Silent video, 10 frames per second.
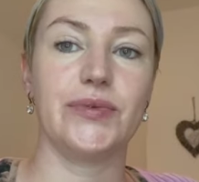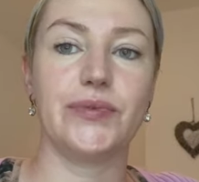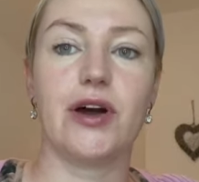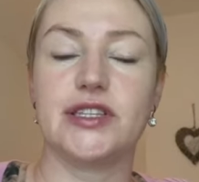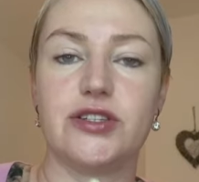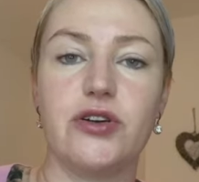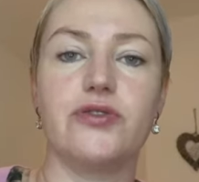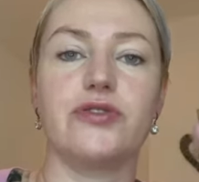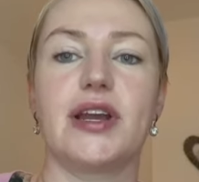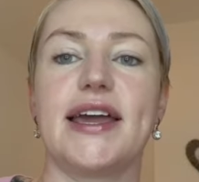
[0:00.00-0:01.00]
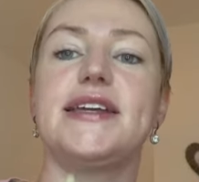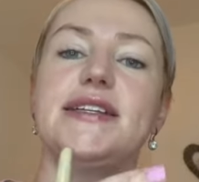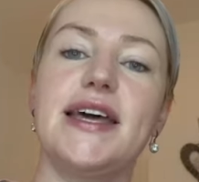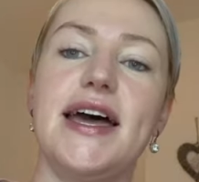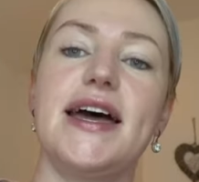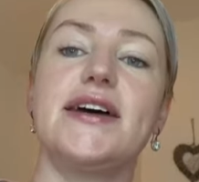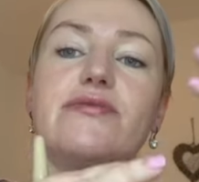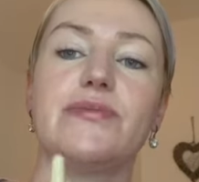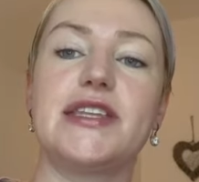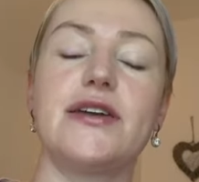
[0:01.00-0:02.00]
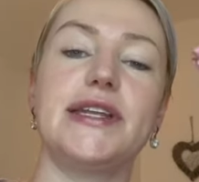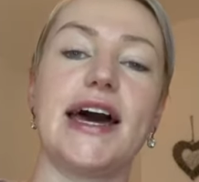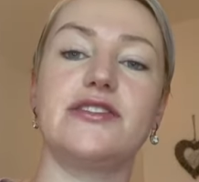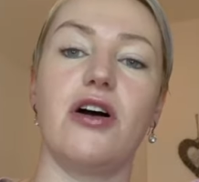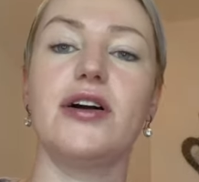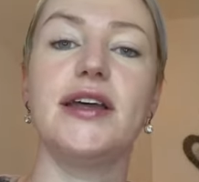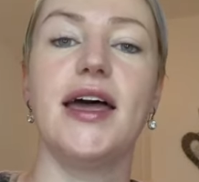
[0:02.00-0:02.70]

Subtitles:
hot stone or like Indian head, aromatherapy, and add on